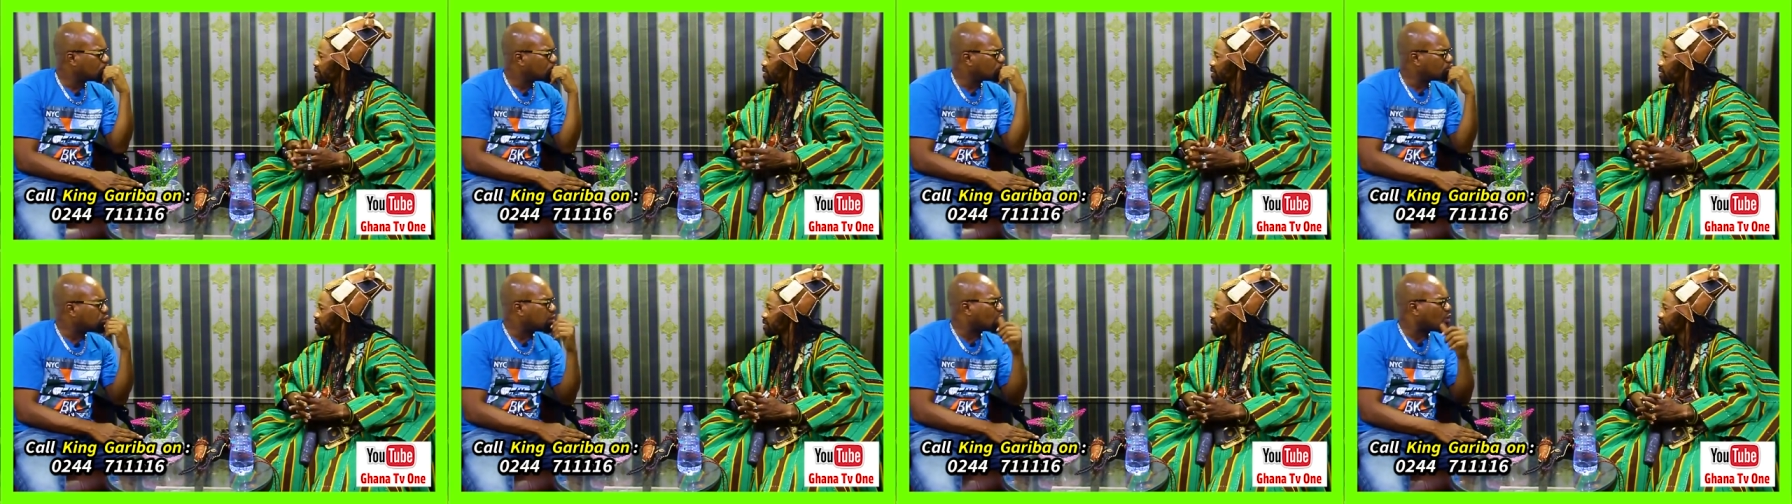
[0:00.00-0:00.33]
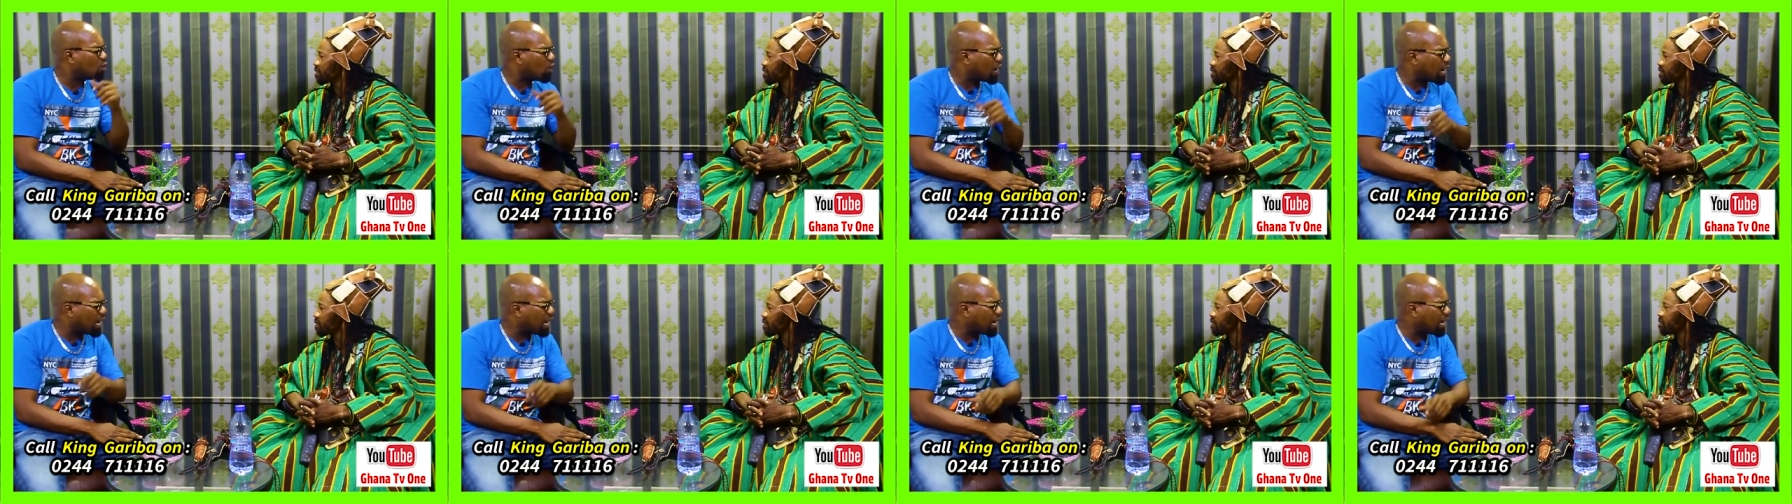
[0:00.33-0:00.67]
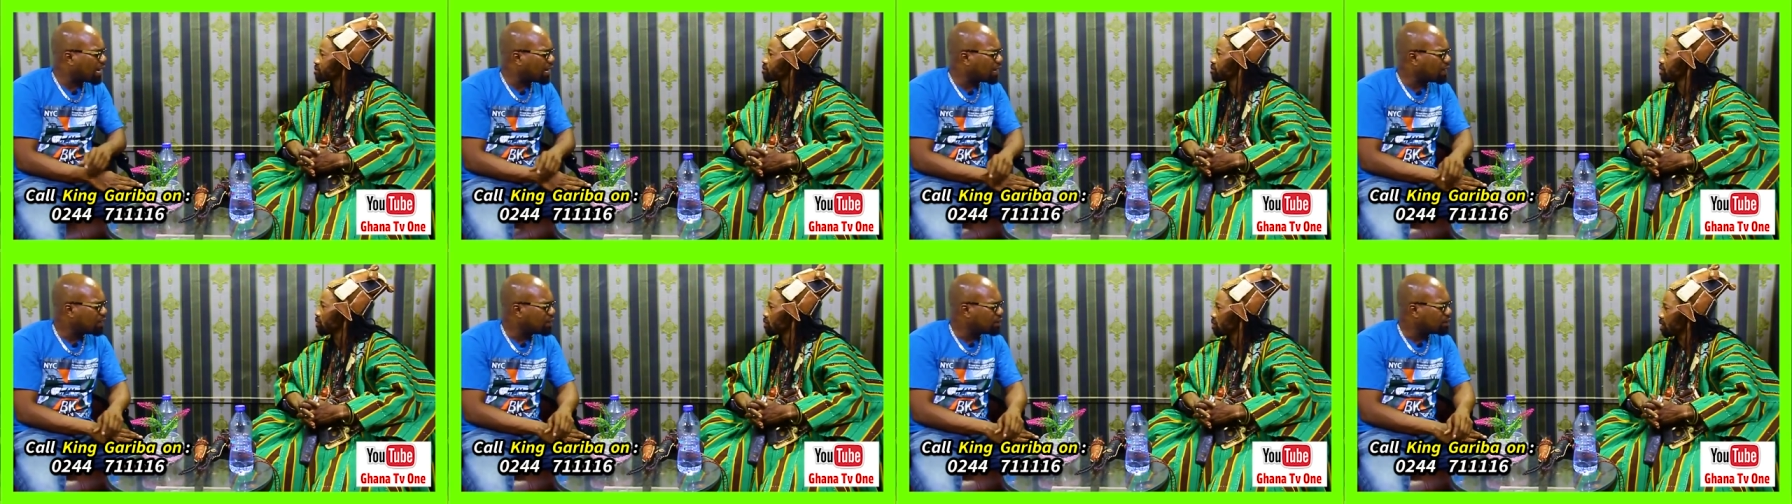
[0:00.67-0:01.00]

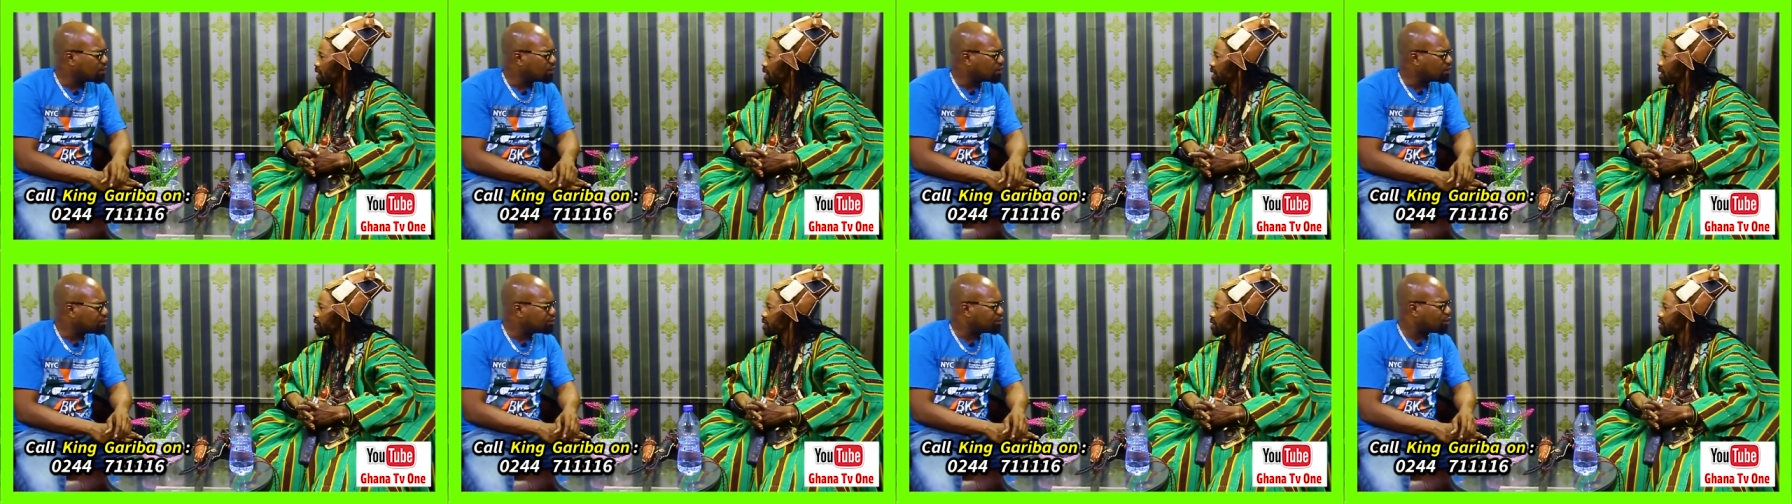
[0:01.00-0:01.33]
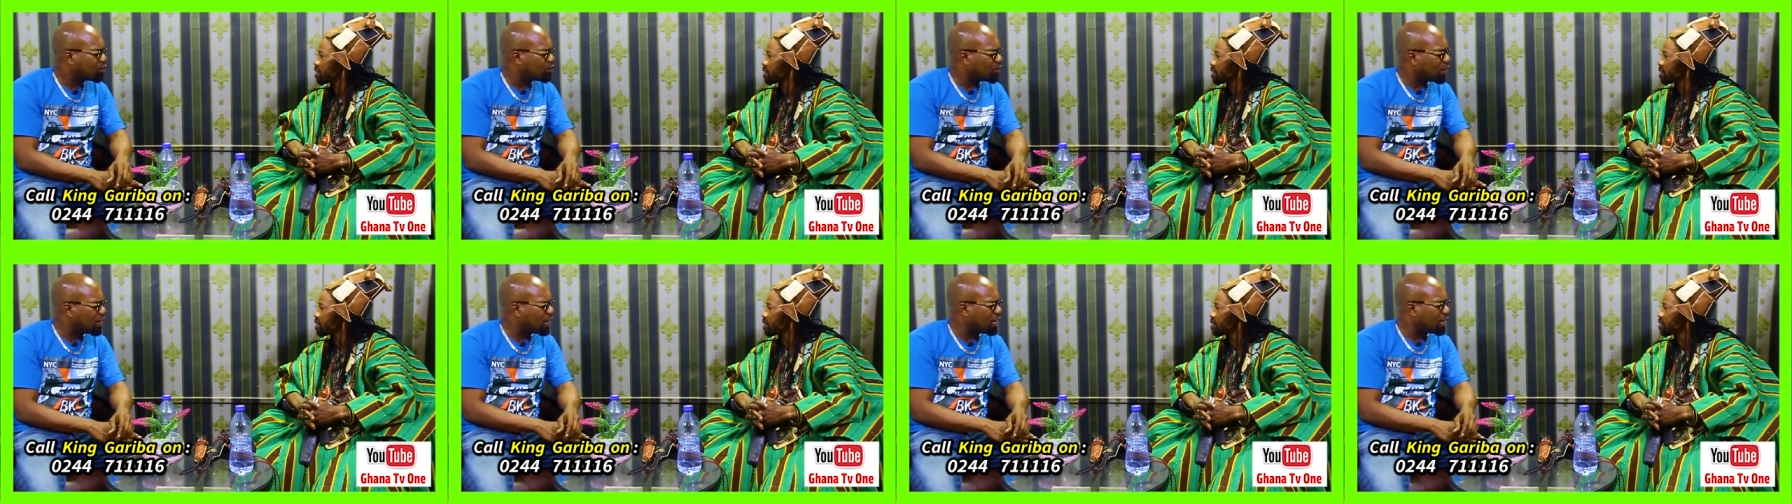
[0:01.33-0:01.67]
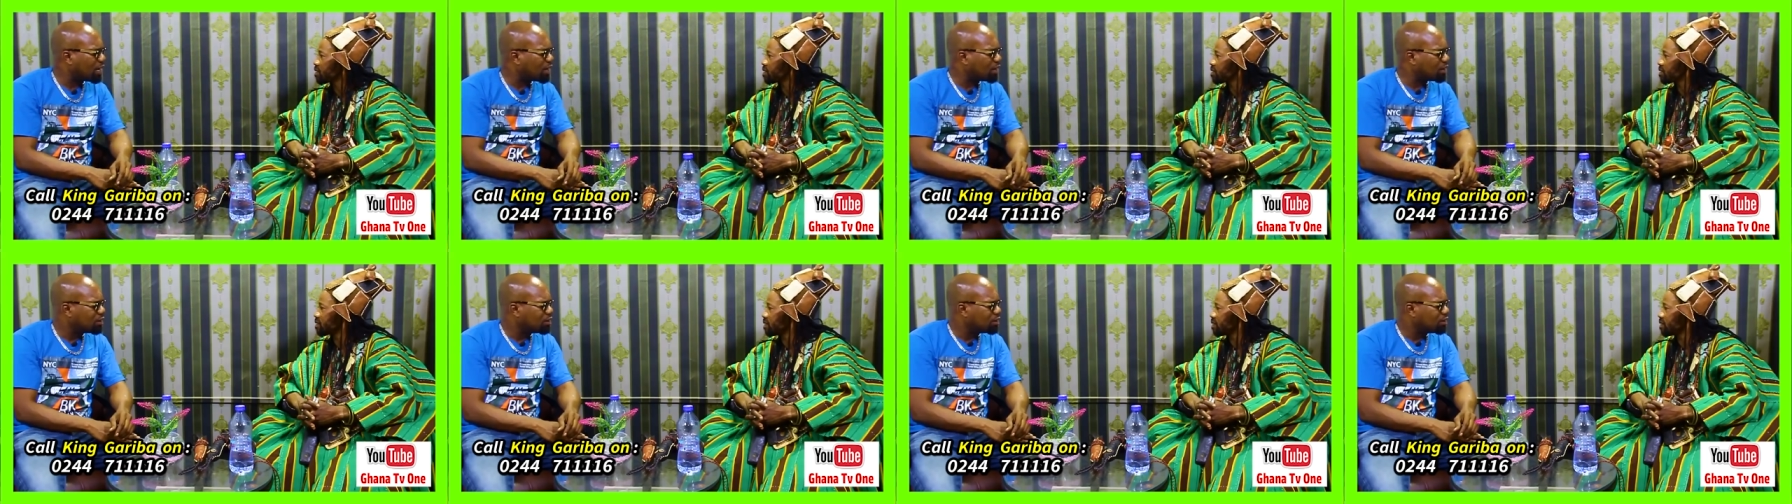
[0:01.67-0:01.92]
Bewa.